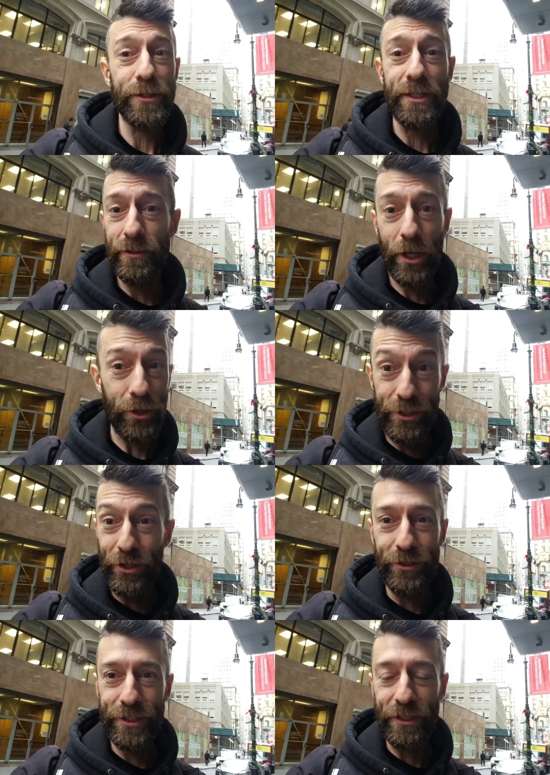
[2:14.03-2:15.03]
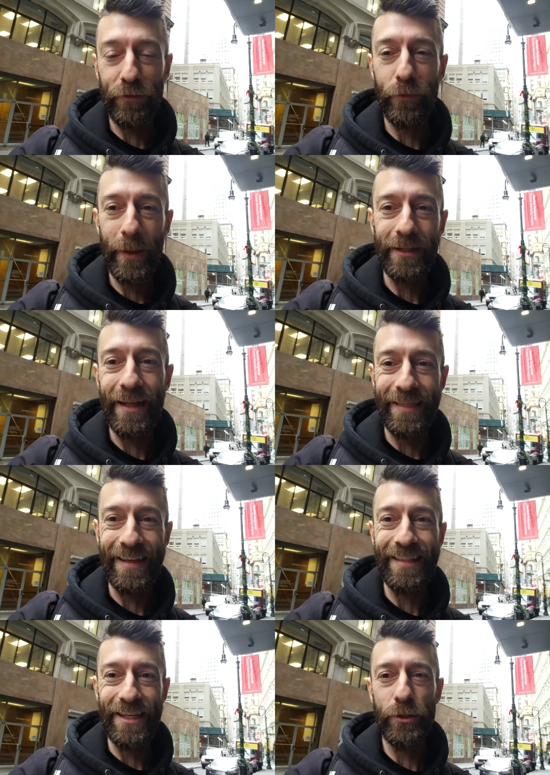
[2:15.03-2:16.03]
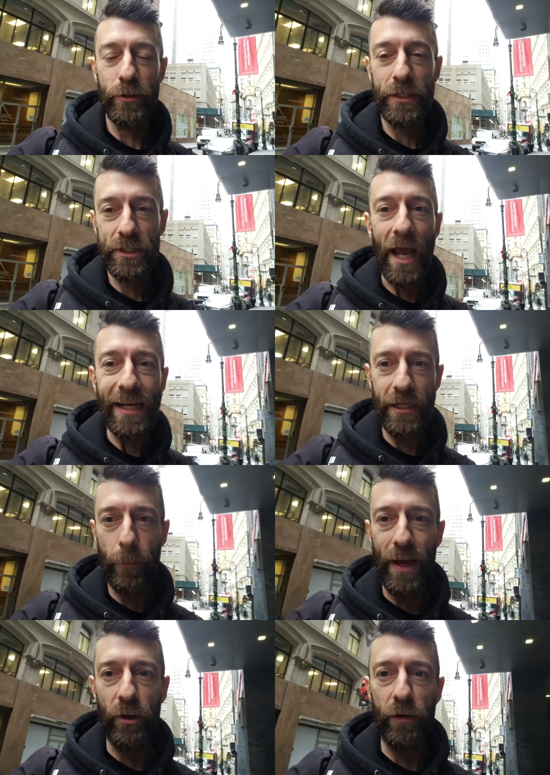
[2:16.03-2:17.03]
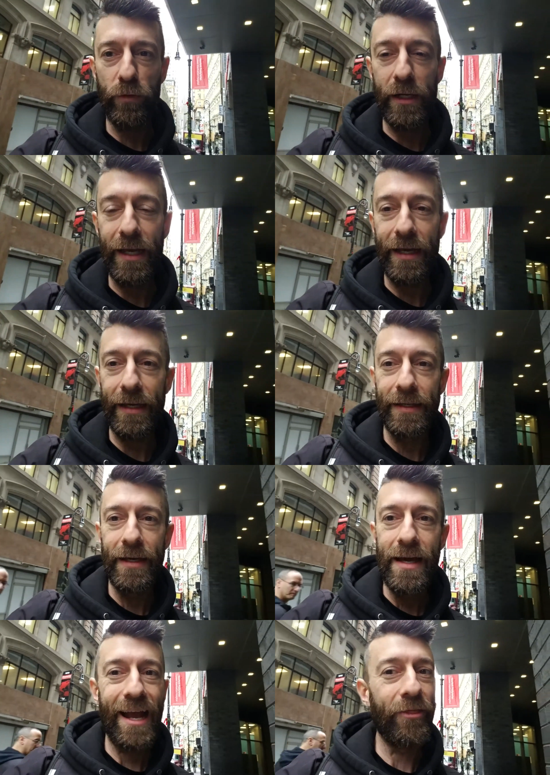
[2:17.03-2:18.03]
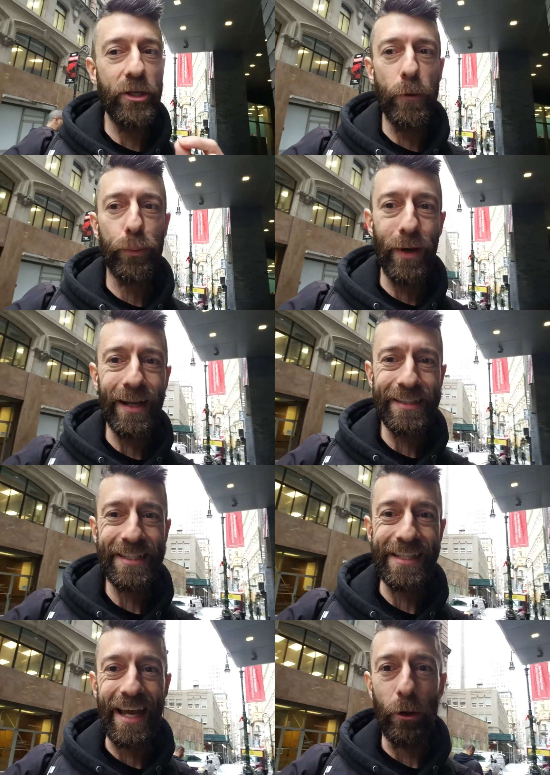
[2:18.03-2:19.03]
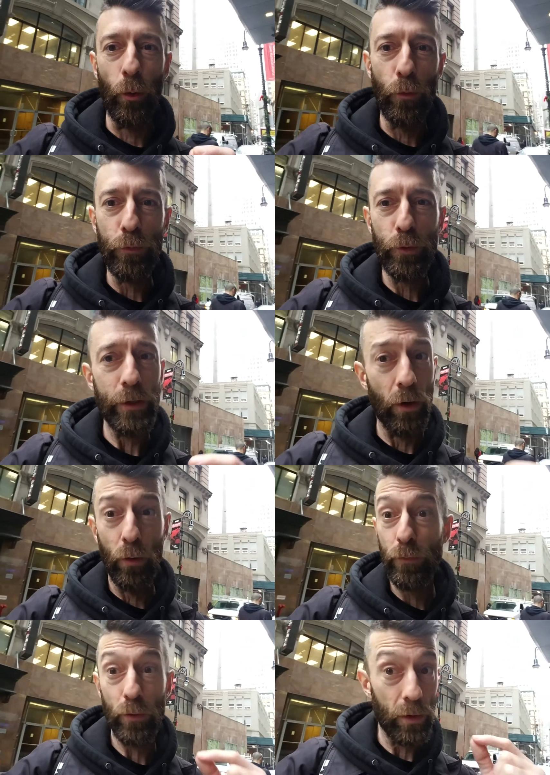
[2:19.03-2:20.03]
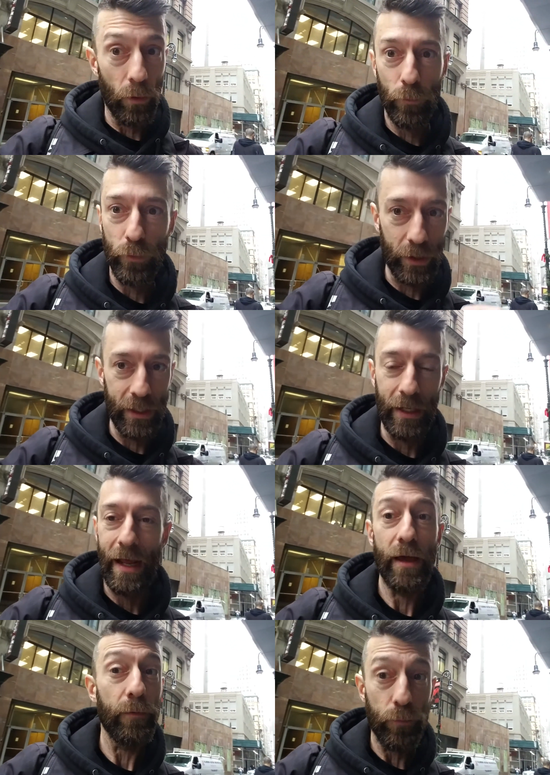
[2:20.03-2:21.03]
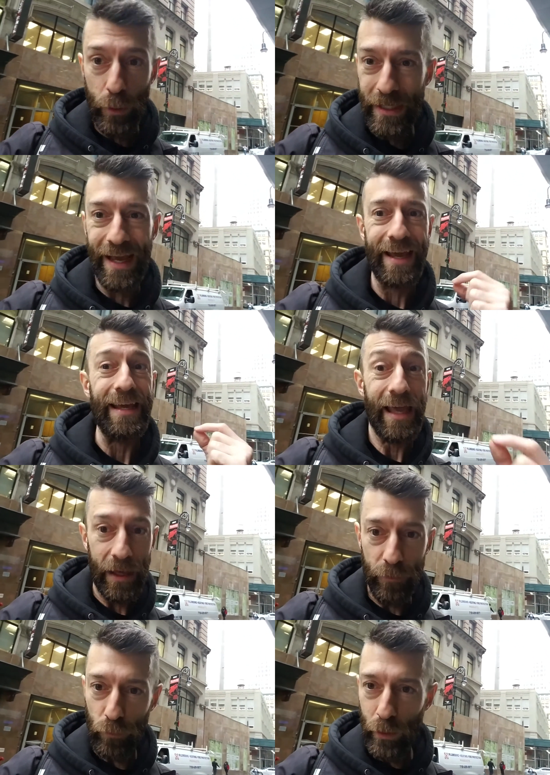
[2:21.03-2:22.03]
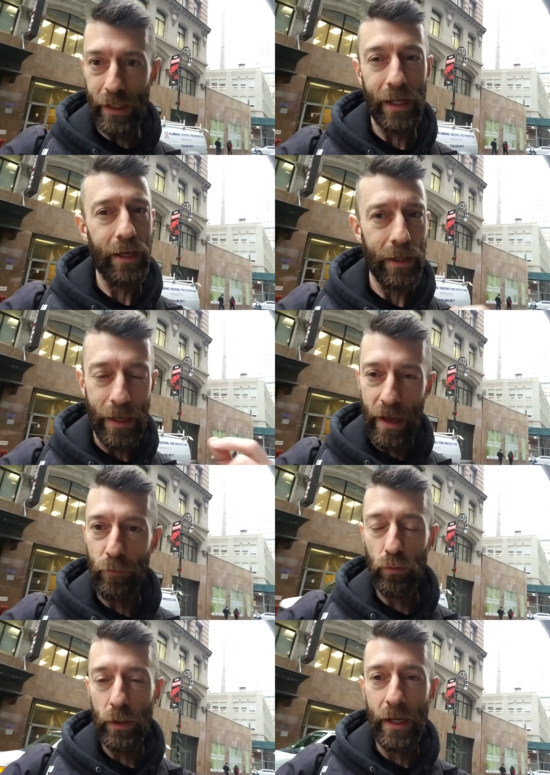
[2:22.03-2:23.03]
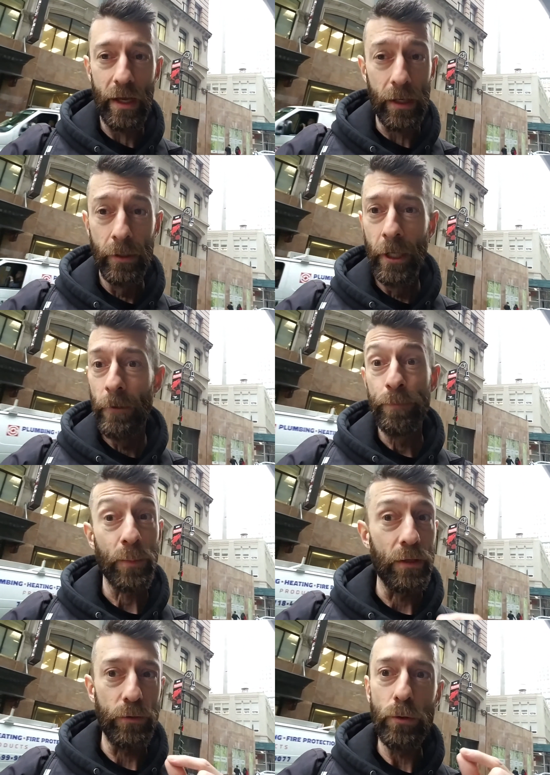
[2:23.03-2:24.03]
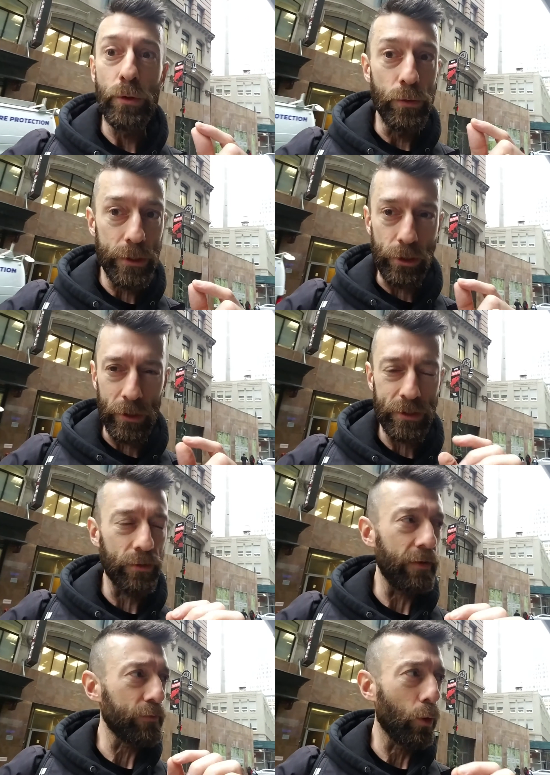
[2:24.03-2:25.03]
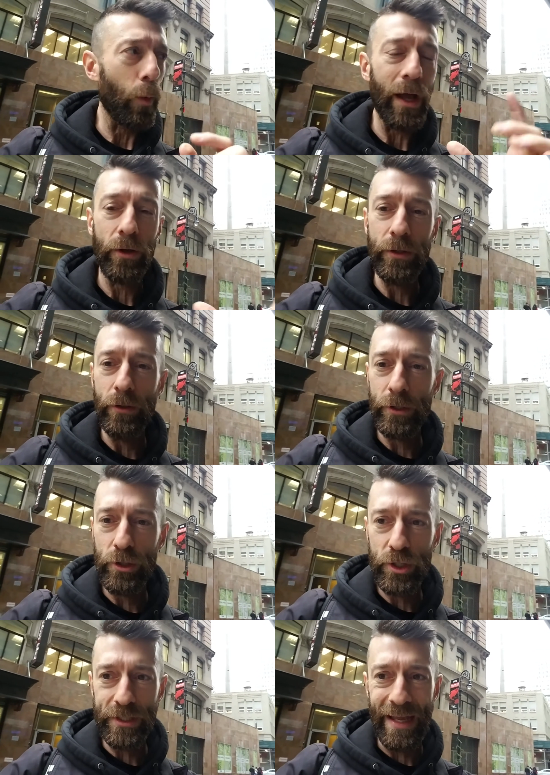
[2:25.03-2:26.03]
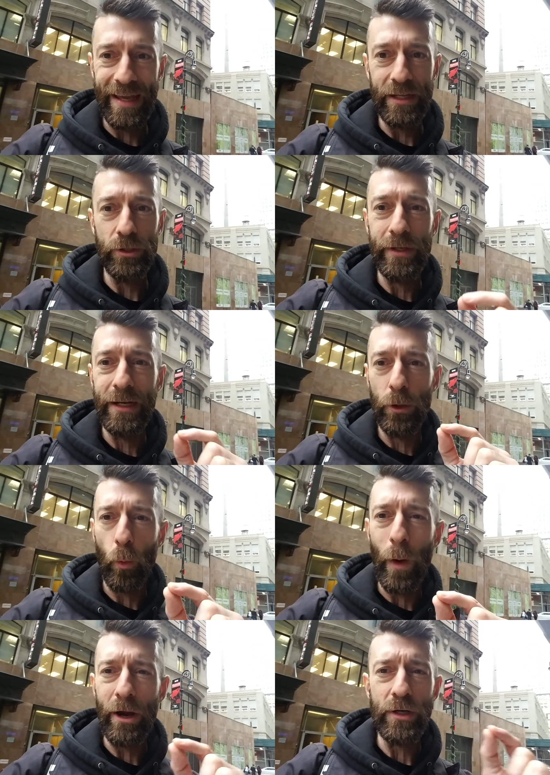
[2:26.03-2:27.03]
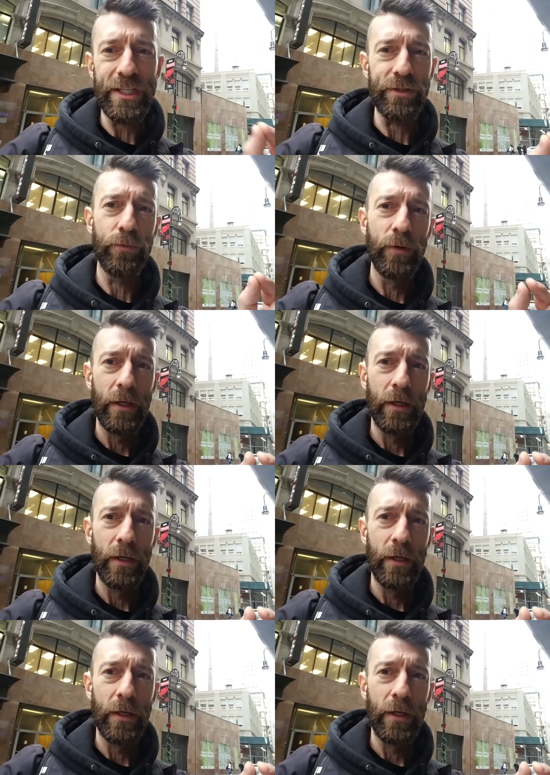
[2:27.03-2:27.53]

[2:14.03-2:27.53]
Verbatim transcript: to yourself about that thing that you're excited about every day. And then you practice that over and over and over again, every day, every day, every day. You, you start to, after a while, you understand, you get an awareness of